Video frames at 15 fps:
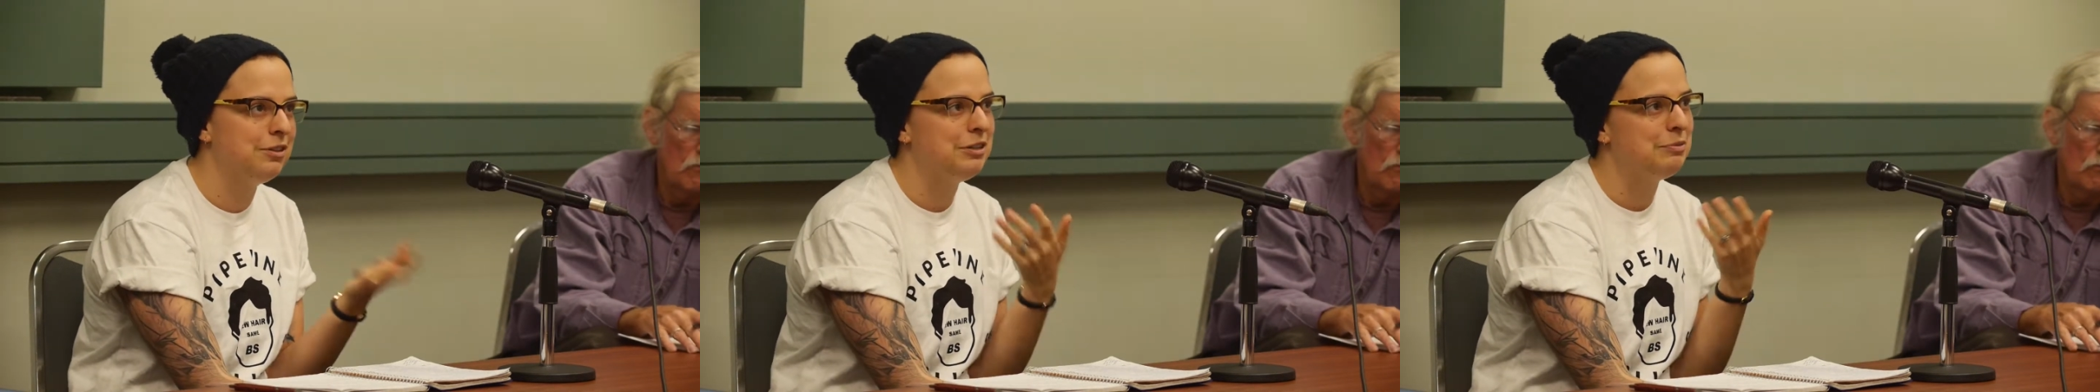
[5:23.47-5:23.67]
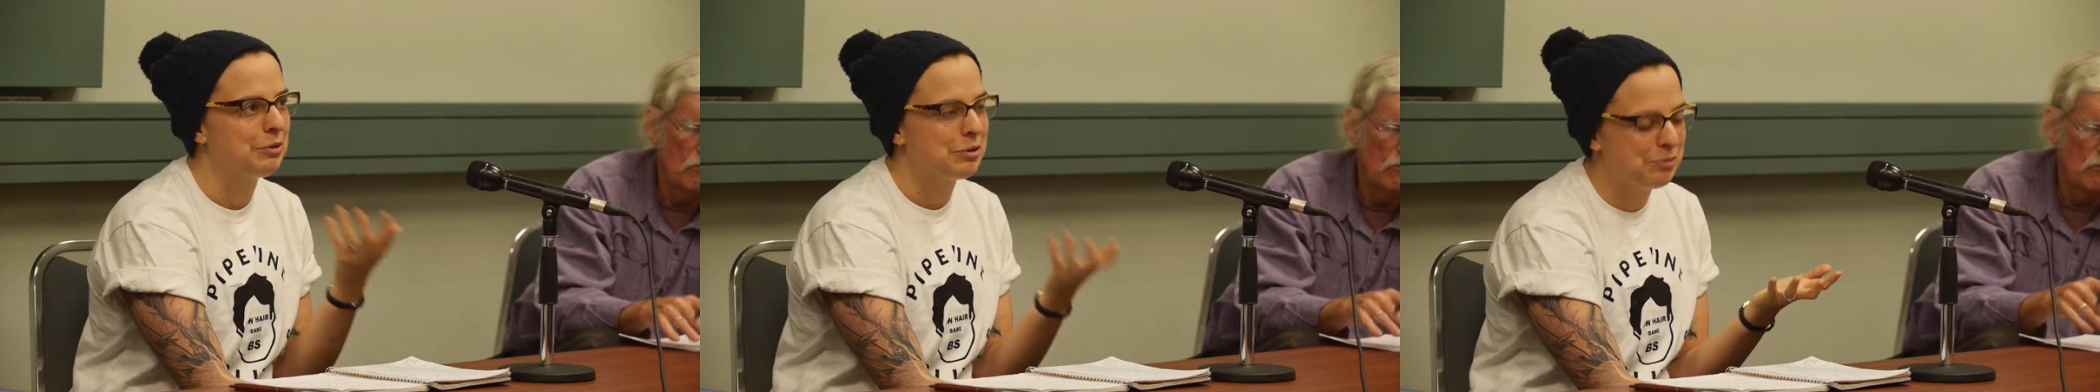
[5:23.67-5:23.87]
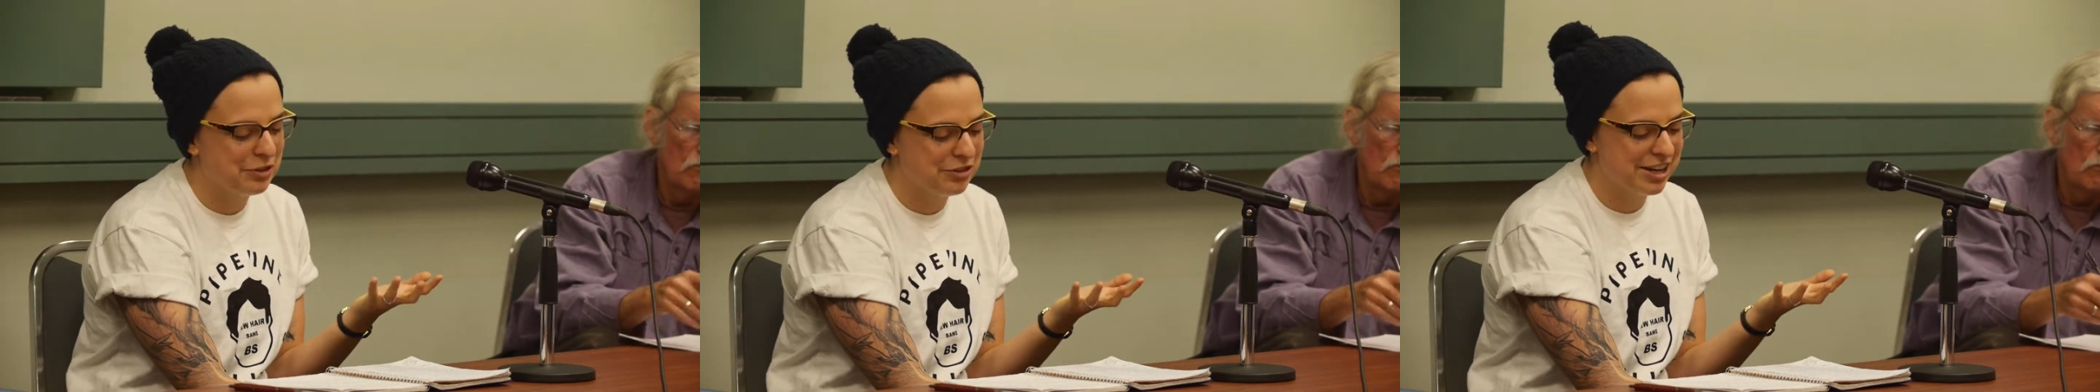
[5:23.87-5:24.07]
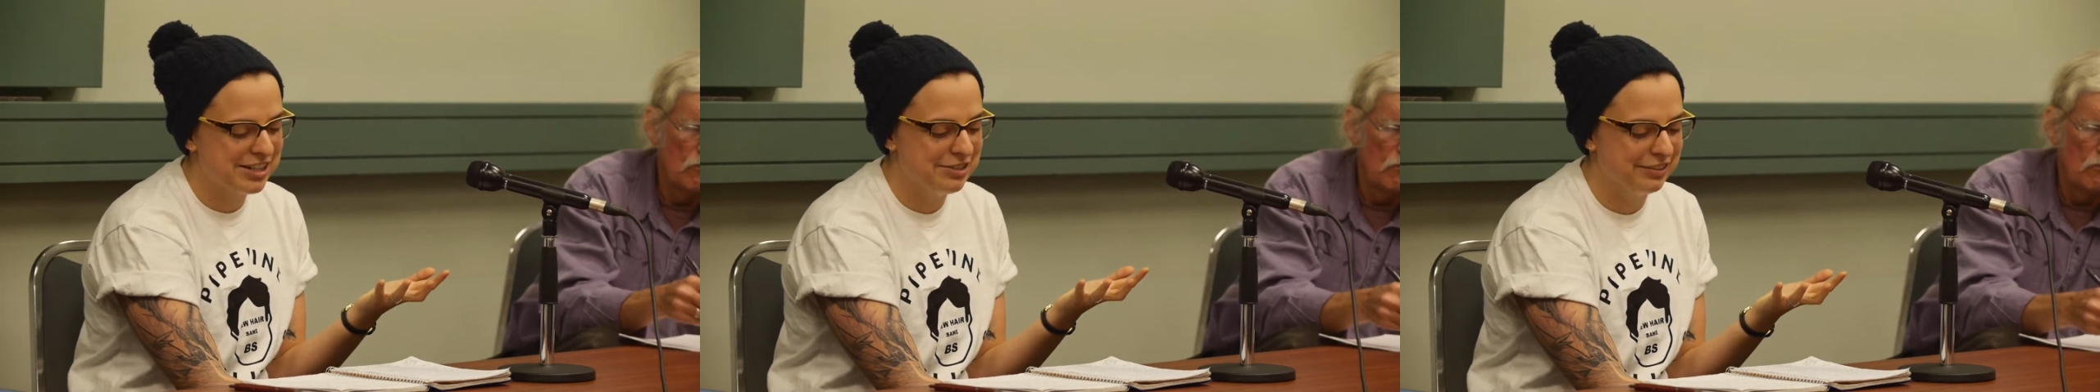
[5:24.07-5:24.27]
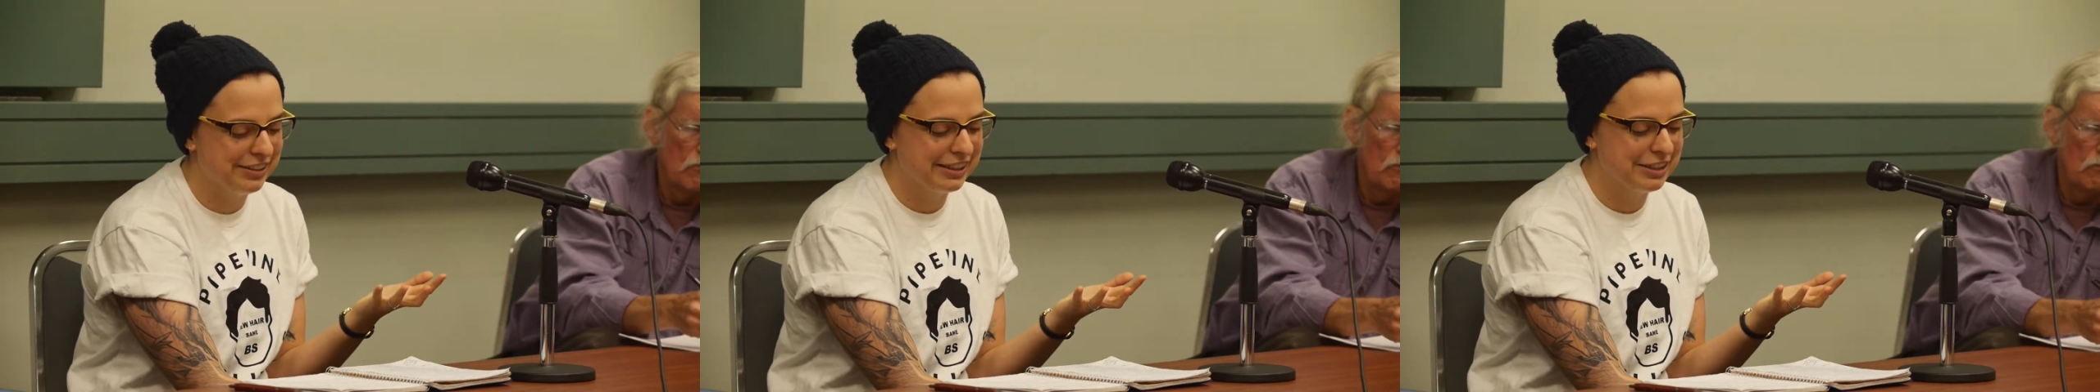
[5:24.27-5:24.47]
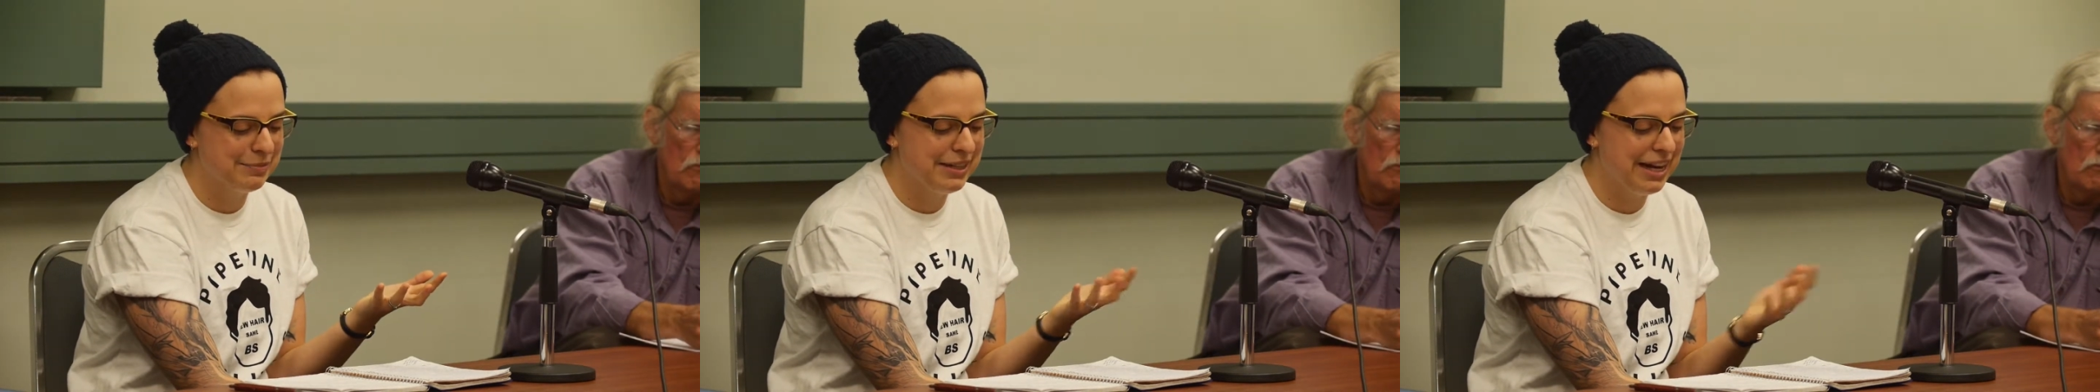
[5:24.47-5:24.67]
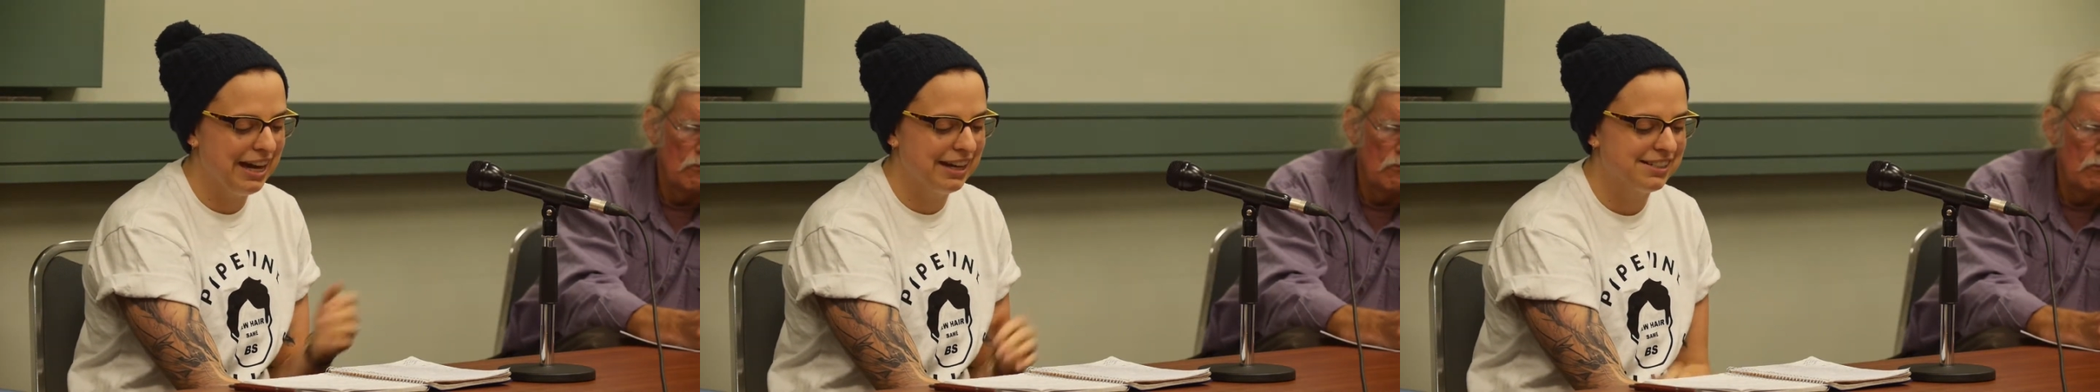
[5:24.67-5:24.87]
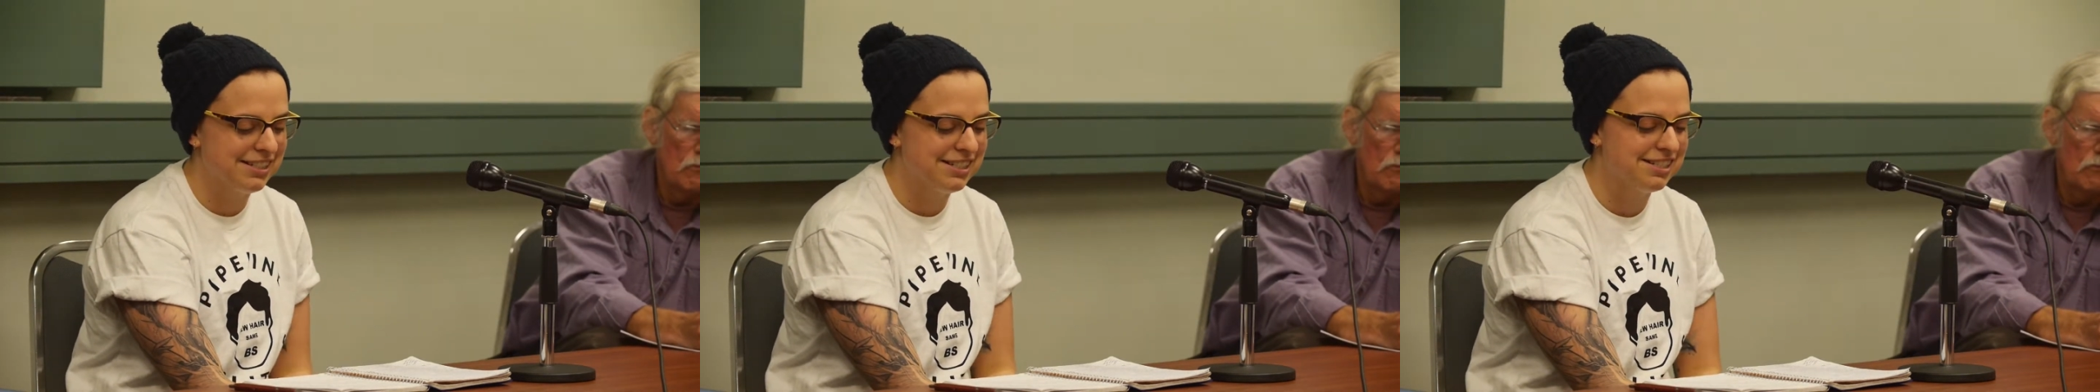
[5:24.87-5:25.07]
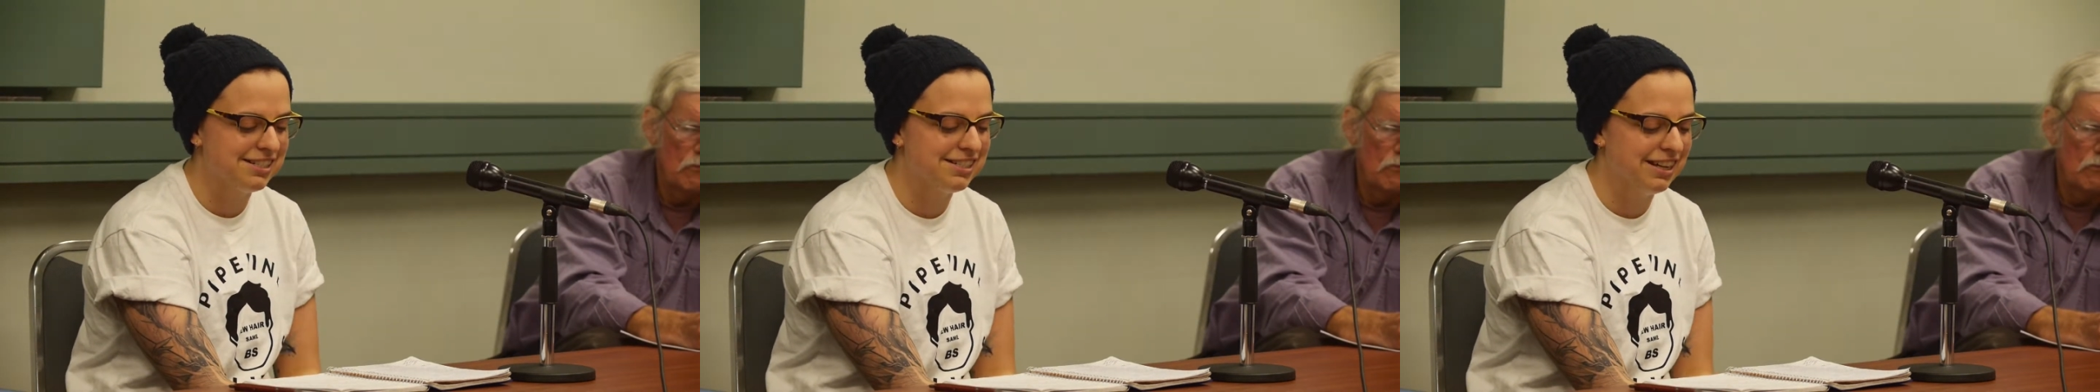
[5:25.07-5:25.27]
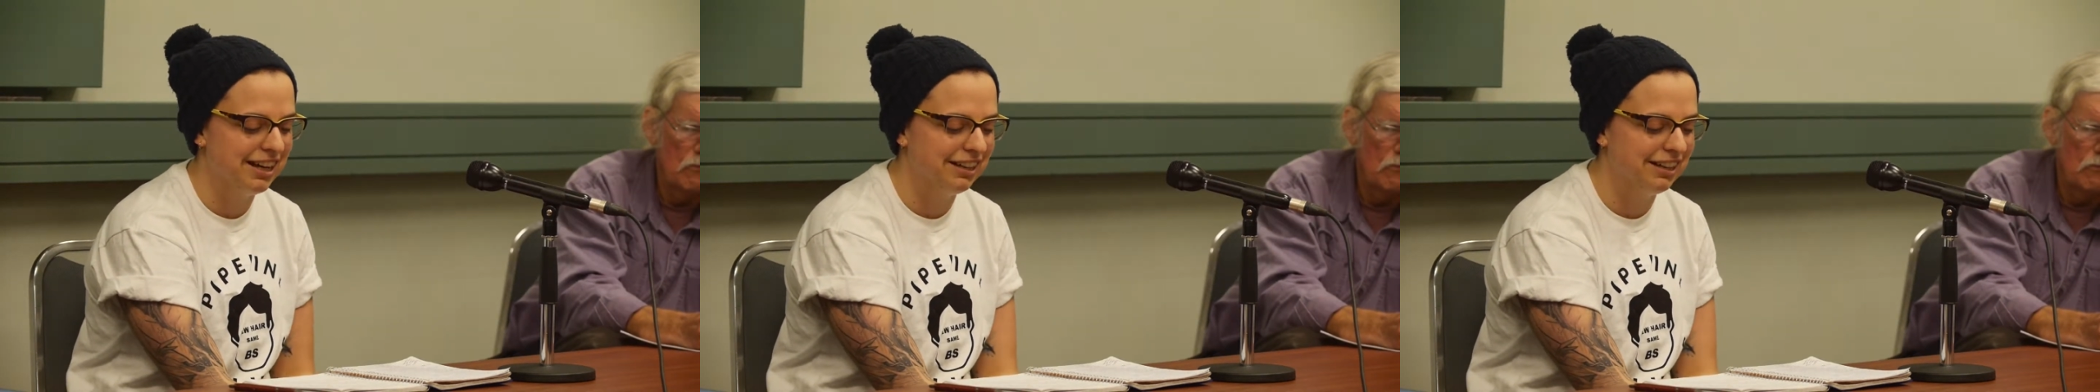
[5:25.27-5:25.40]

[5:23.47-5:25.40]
We need more progressive income taxes.